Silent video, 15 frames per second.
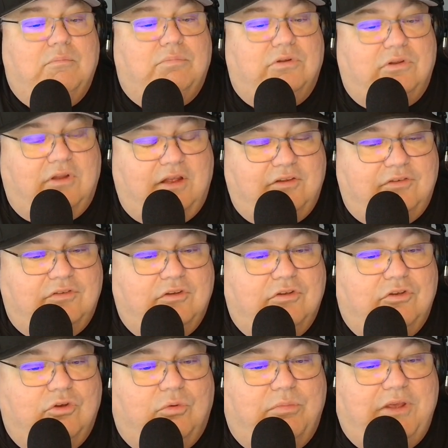Plus,
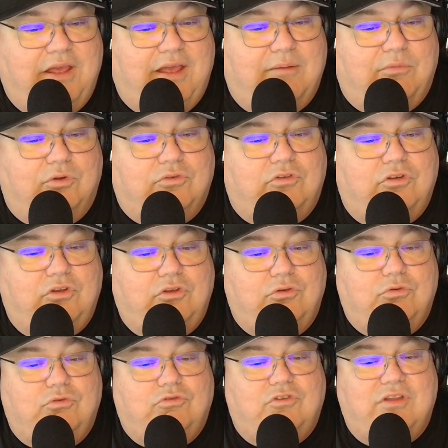you'll be able to
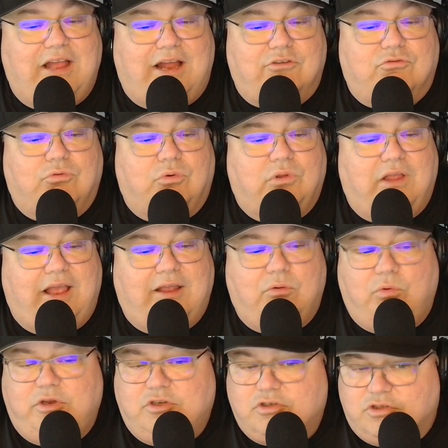use natural
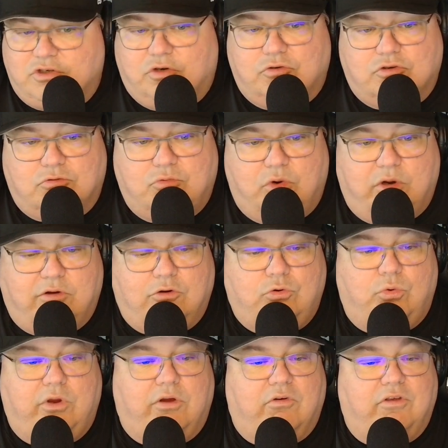language search qu
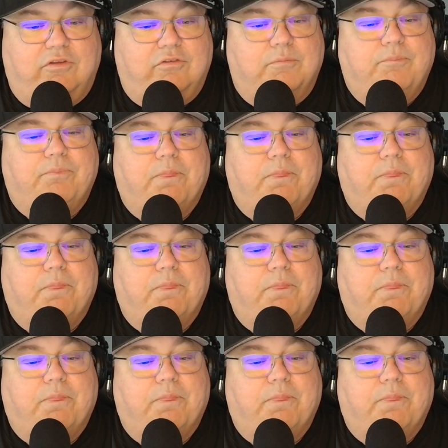queries.